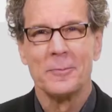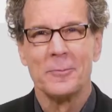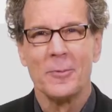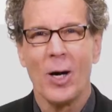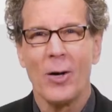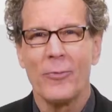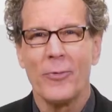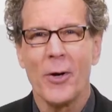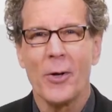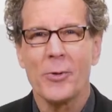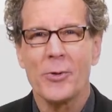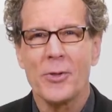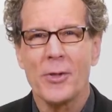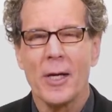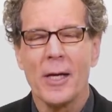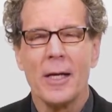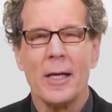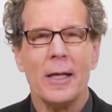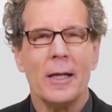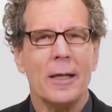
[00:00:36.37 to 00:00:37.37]
Well, folks,
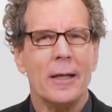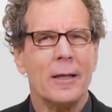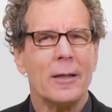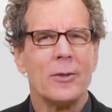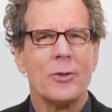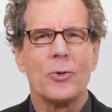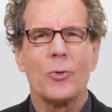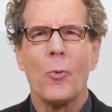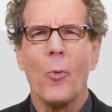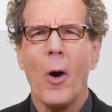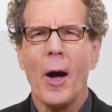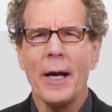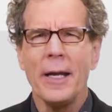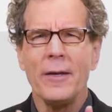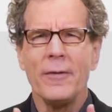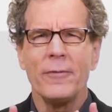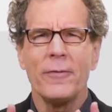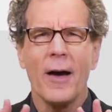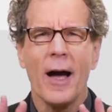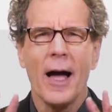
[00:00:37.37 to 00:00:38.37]

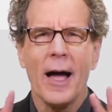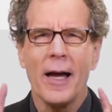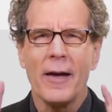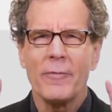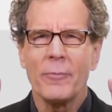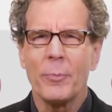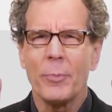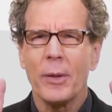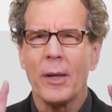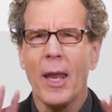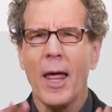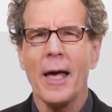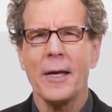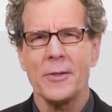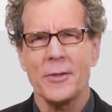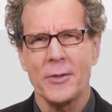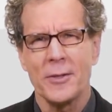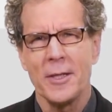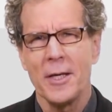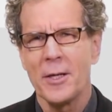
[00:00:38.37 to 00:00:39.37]
25
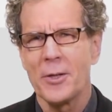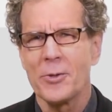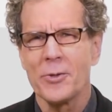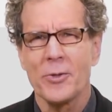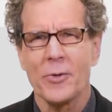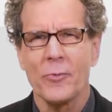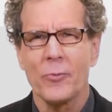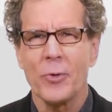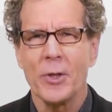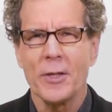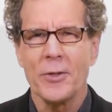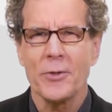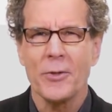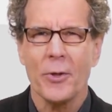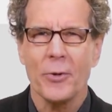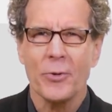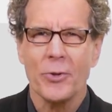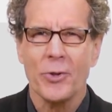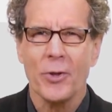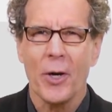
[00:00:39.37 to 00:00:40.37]
plus years of
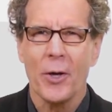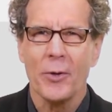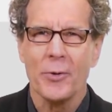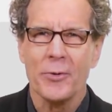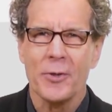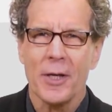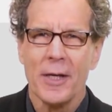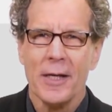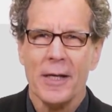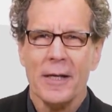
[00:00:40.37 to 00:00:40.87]
research shows